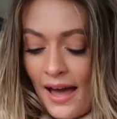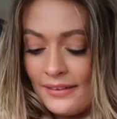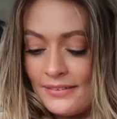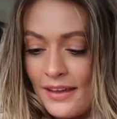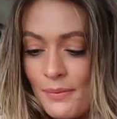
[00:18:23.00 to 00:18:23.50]

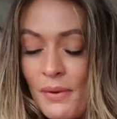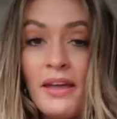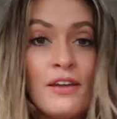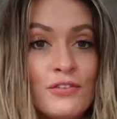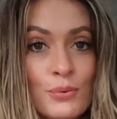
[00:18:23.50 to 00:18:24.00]

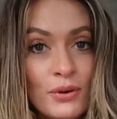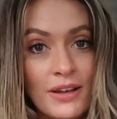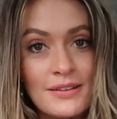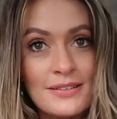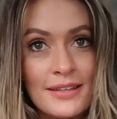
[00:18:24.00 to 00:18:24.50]
If you would
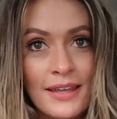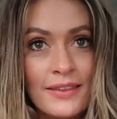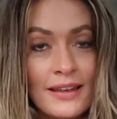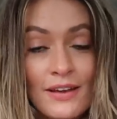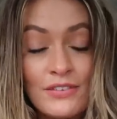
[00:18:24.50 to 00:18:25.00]
like to see it,
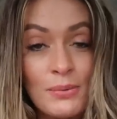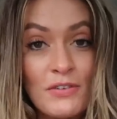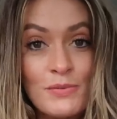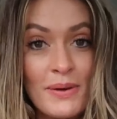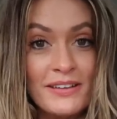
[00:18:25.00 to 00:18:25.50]
then you'll have to come
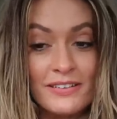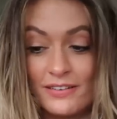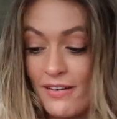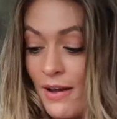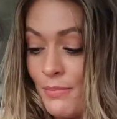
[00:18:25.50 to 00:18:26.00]
over to my
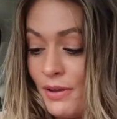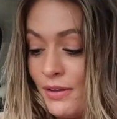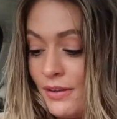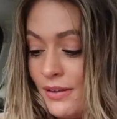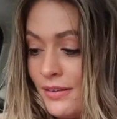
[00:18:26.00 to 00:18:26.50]

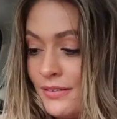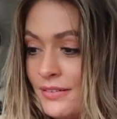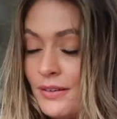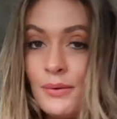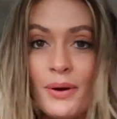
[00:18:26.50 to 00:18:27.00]

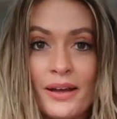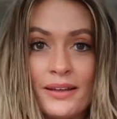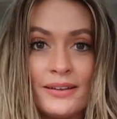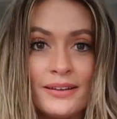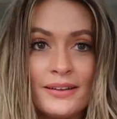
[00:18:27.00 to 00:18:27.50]
Instagram
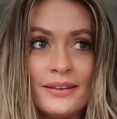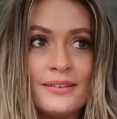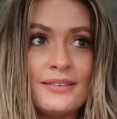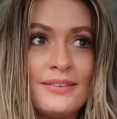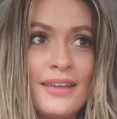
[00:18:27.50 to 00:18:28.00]

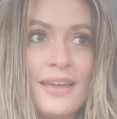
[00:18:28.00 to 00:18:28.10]
to see